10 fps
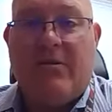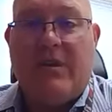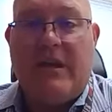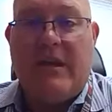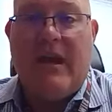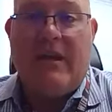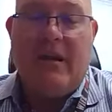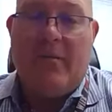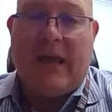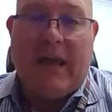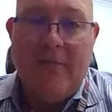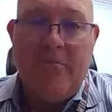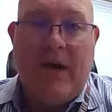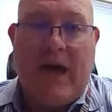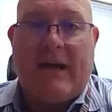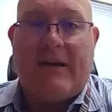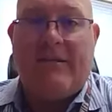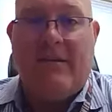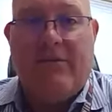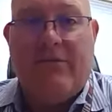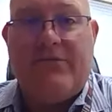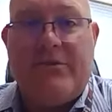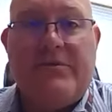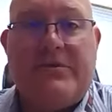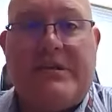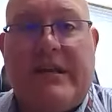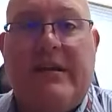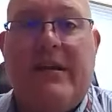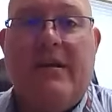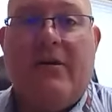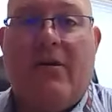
So the economic impact of 2C